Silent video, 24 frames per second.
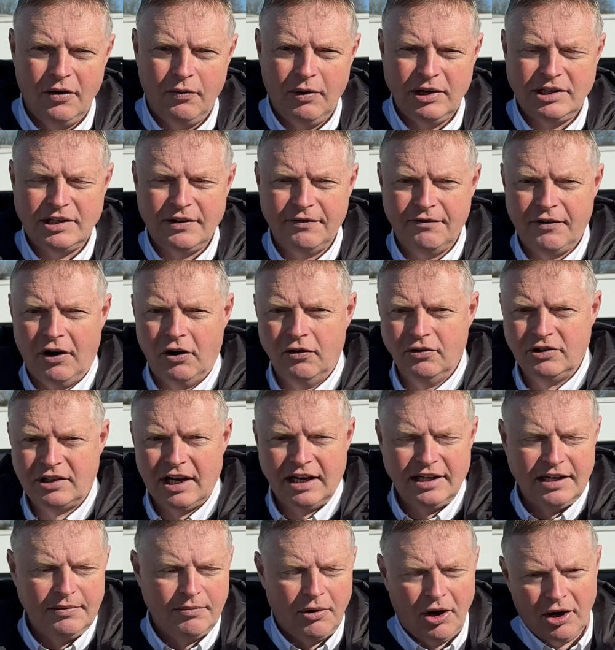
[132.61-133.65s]
which involves
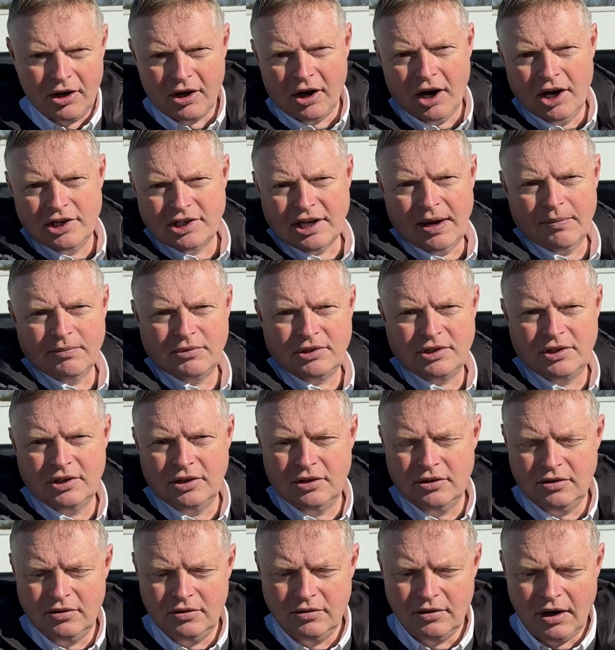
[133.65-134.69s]
sending my guys up
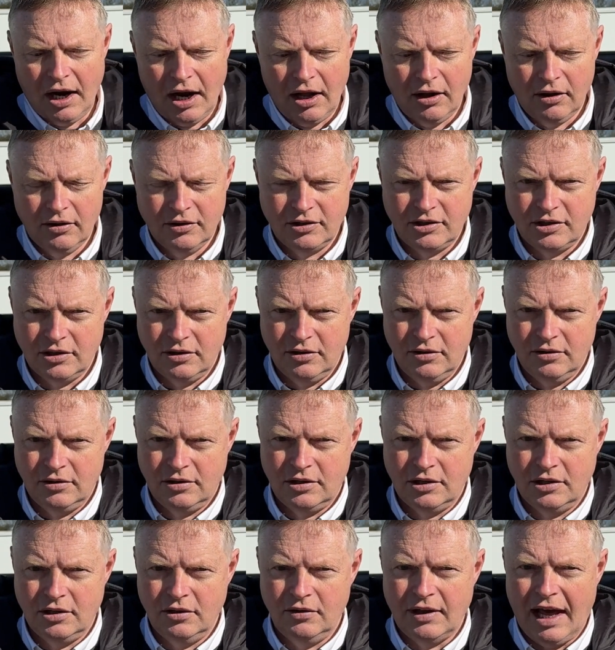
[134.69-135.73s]
to Hull to
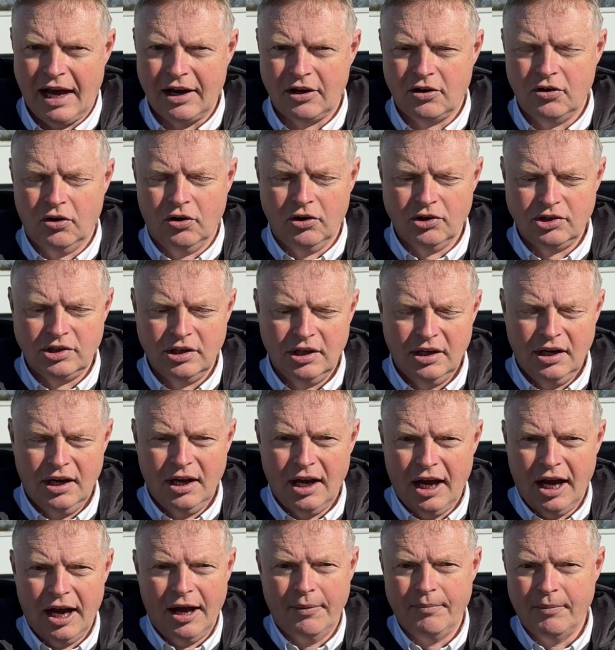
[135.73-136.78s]
do that course.
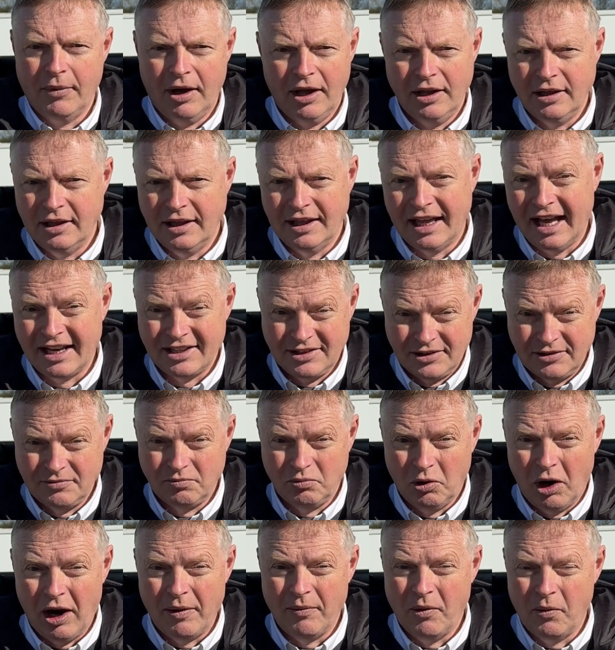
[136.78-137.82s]
That's
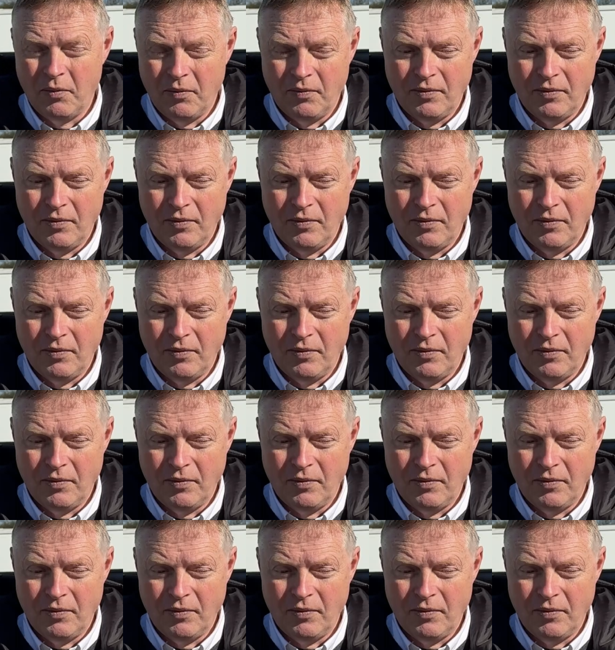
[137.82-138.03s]
what